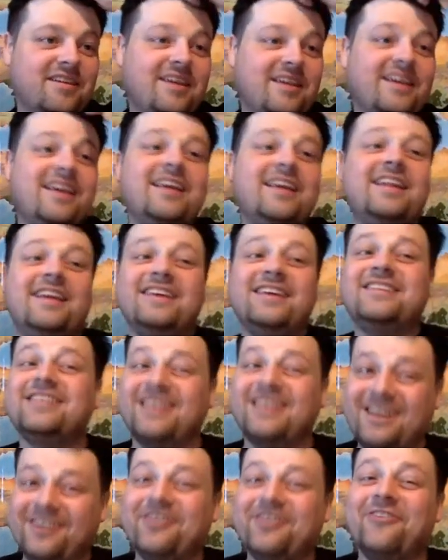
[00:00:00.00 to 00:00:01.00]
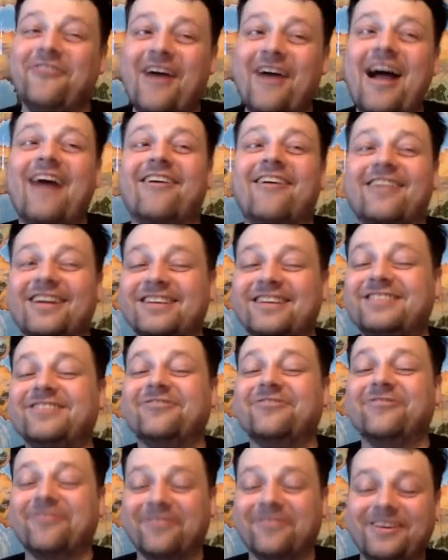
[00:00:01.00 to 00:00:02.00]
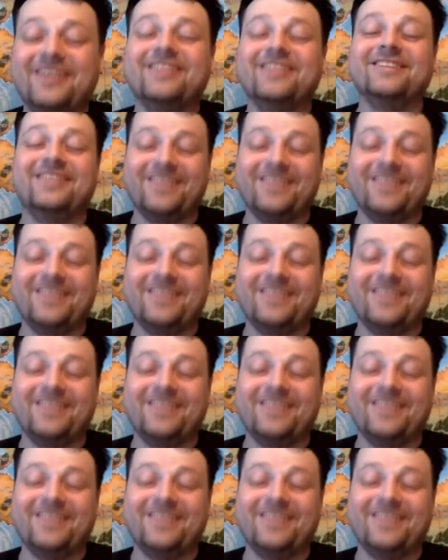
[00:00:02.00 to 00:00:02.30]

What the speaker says: It is a cool power. It's a really